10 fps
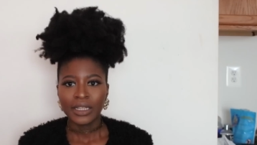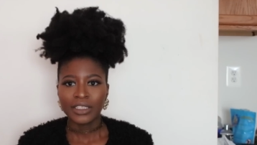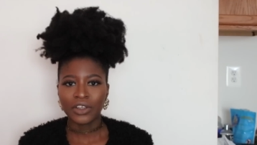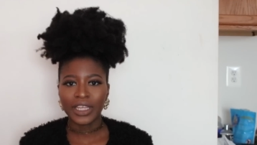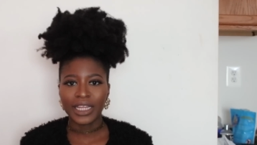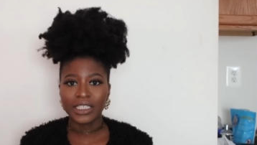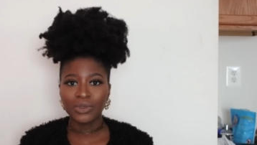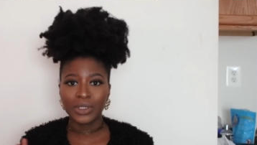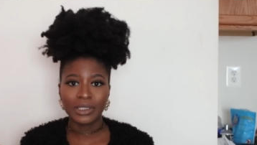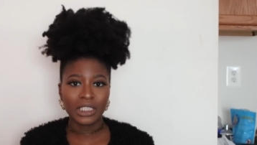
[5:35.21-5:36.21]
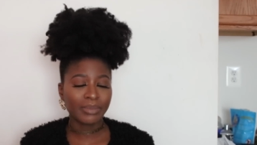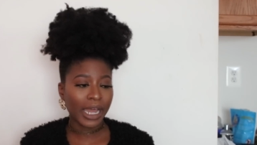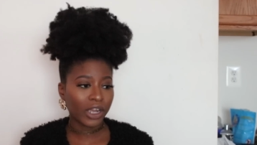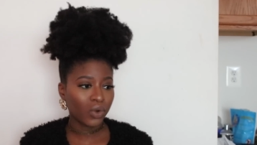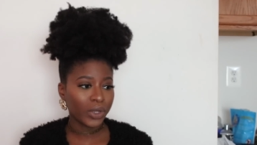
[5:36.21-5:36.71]
so yeah this was just
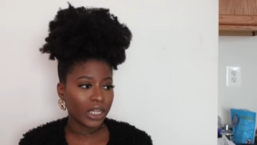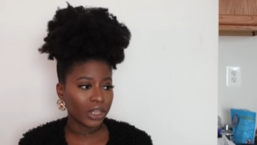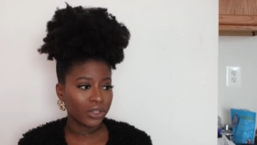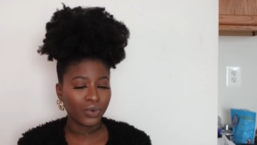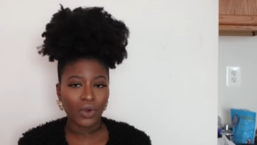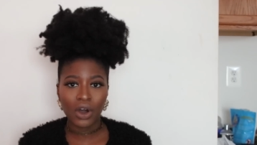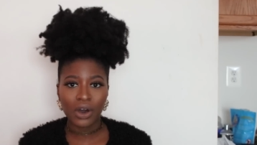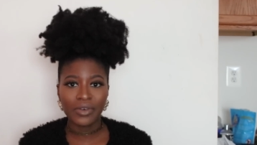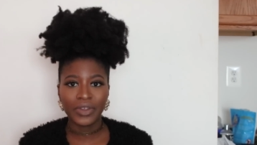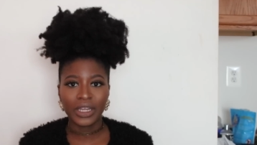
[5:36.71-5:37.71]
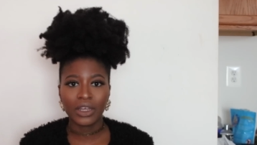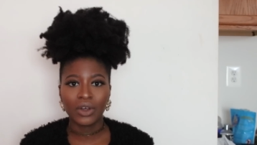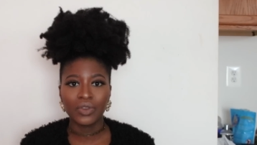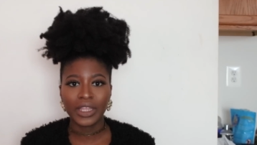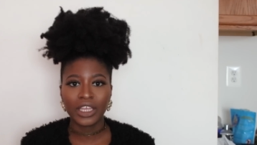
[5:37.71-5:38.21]
my quick little haul
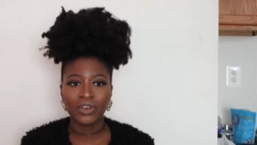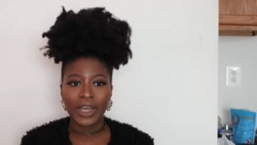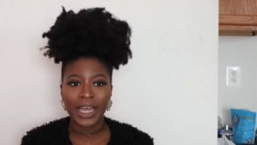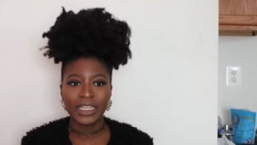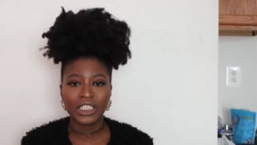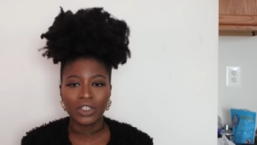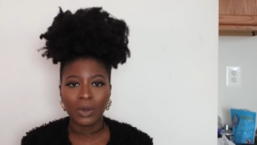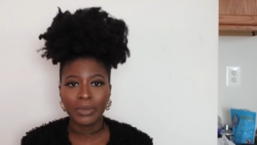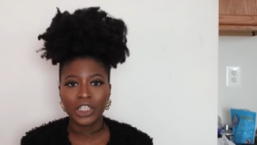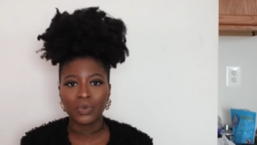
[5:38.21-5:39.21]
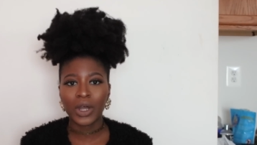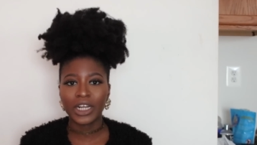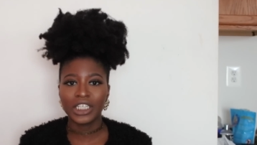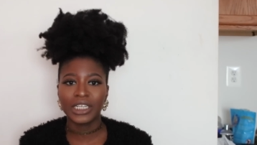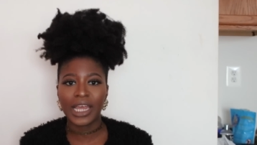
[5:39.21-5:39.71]
video thank you guys so much for
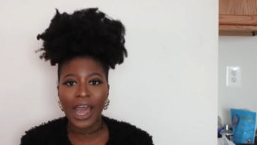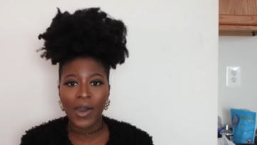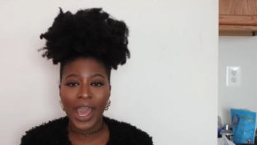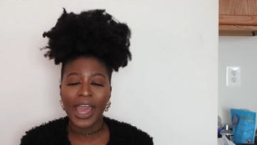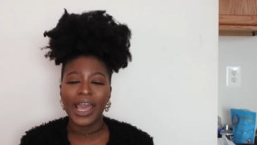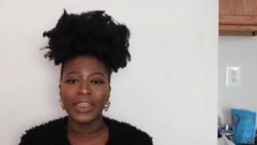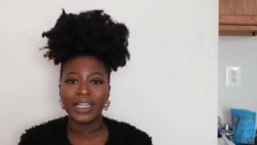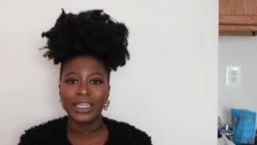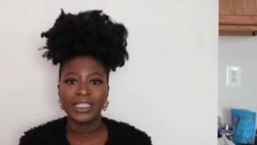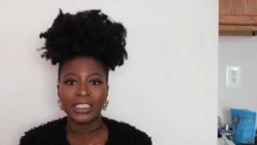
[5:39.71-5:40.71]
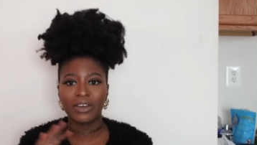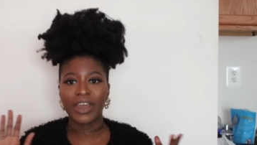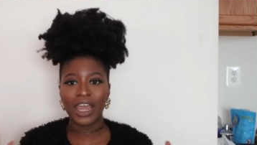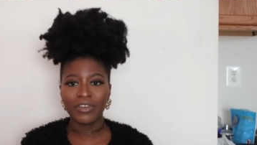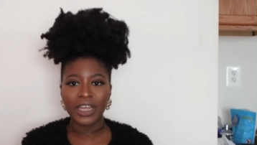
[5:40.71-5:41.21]
watching I'll add the links
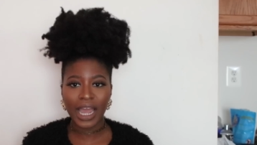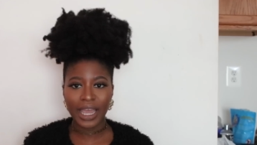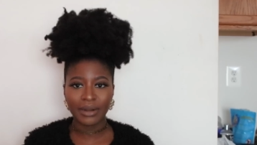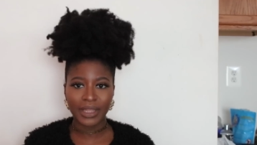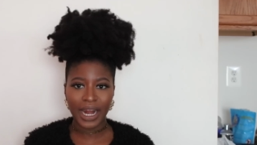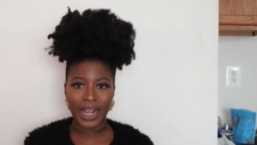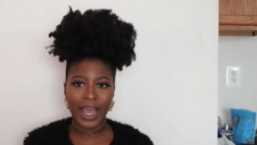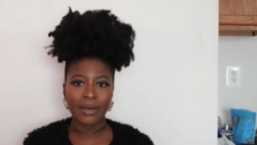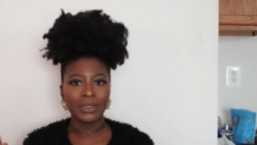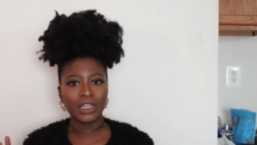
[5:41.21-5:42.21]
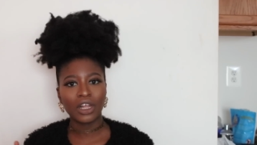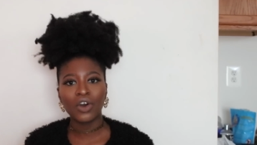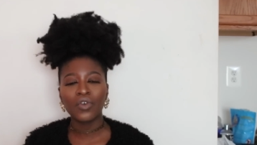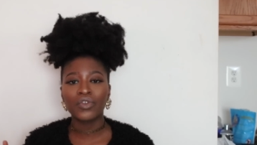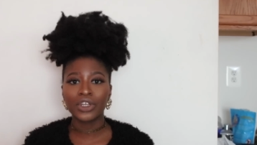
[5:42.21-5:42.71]
of every item that I got
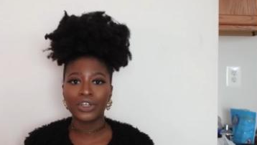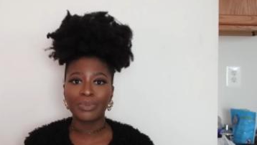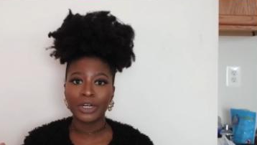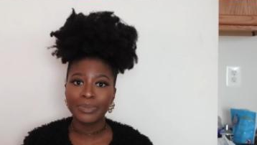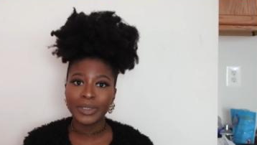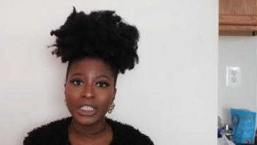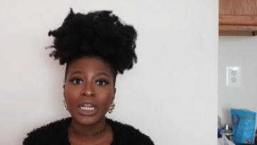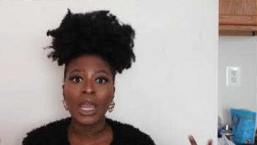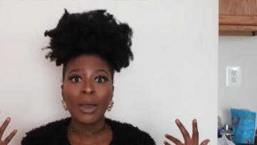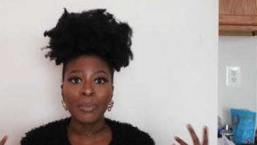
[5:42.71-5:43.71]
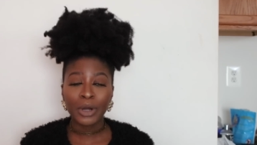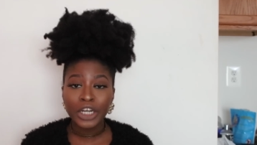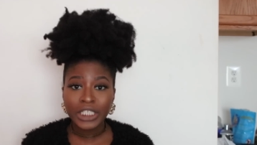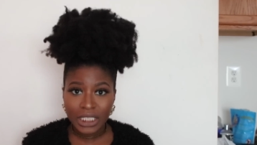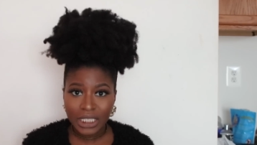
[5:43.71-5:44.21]
below for your purpose
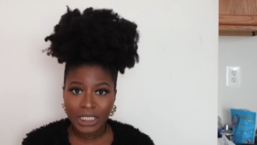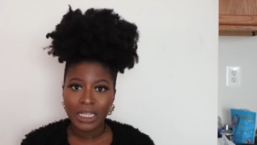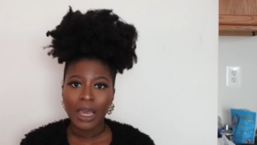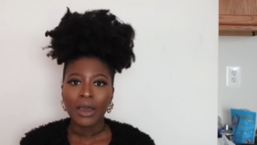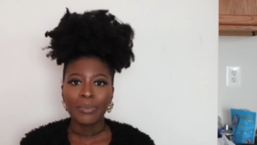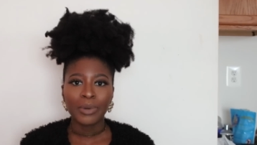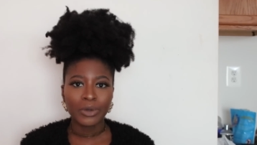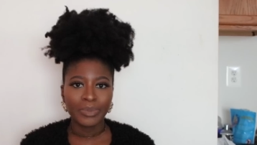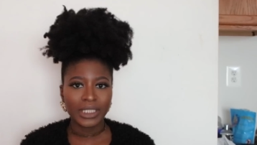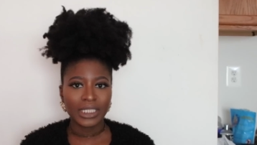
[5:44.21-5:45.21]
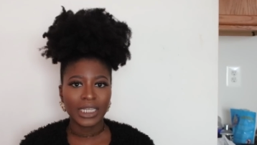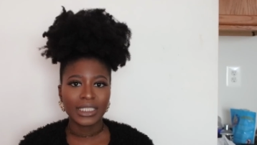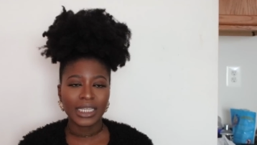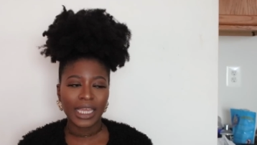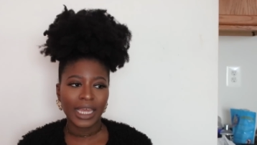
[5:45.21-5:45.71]
purchase
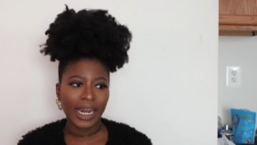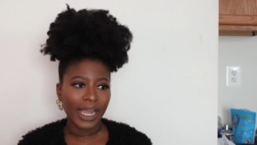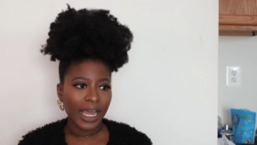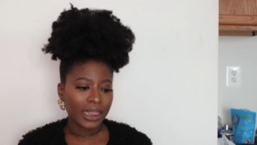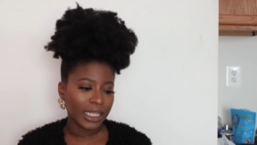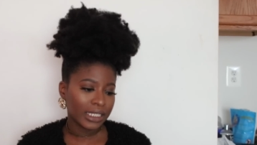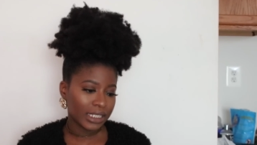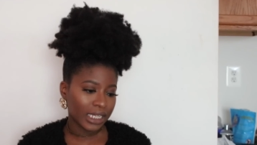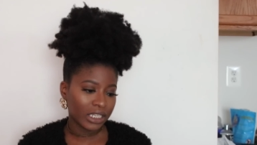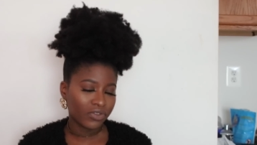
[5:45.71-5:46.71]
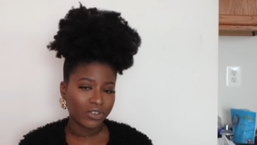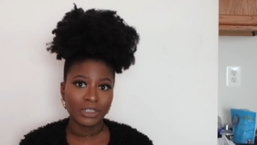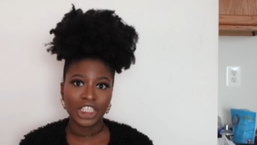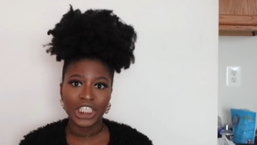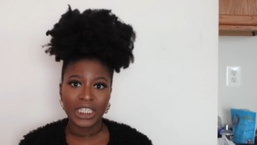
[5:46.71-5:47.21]
purposes again I got these things from
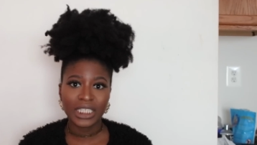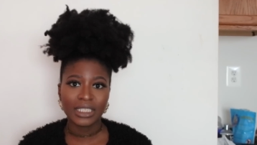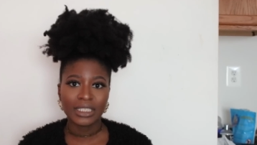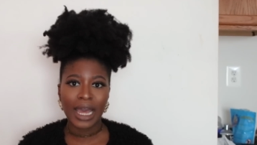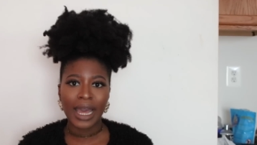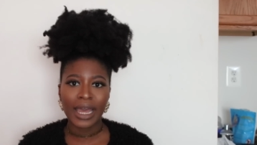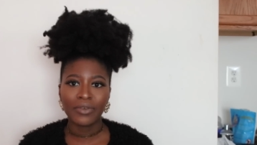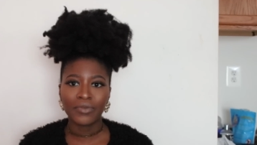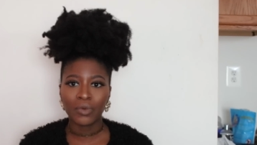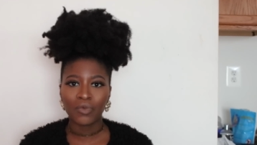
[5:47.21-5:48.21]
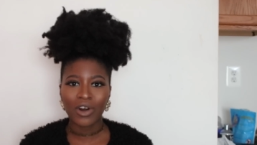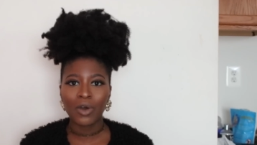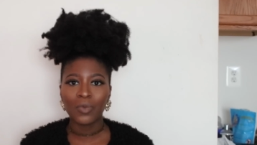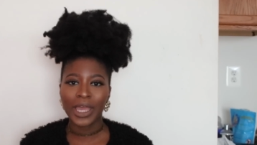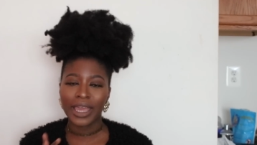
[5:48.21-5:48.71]
She Inside from
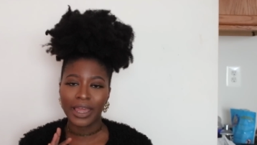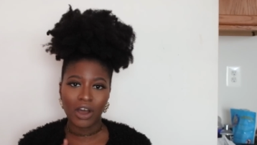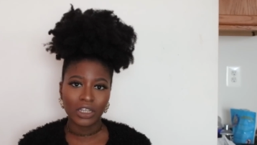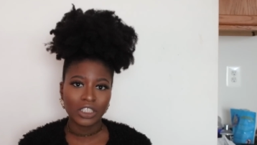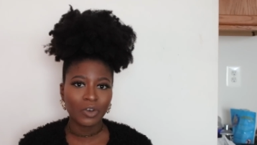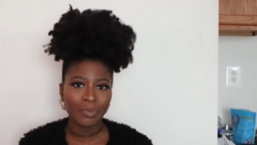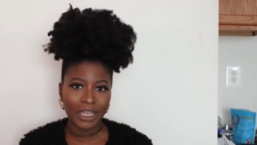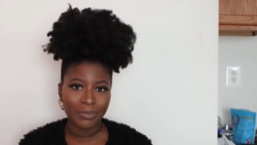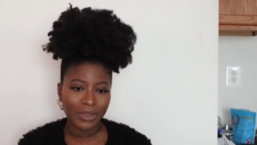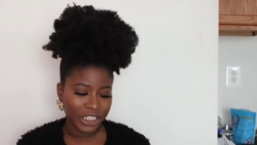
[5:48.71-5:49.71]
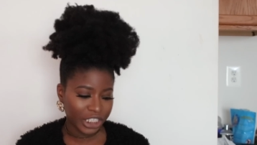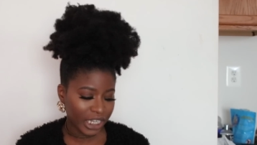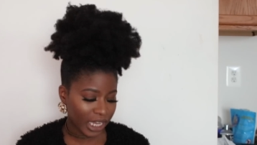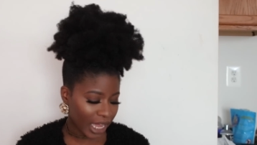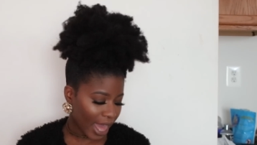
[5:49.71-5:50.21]
ROMWE and also Make Me
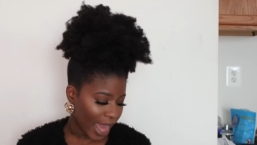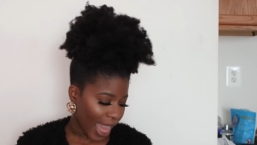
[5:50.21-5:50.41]
Chic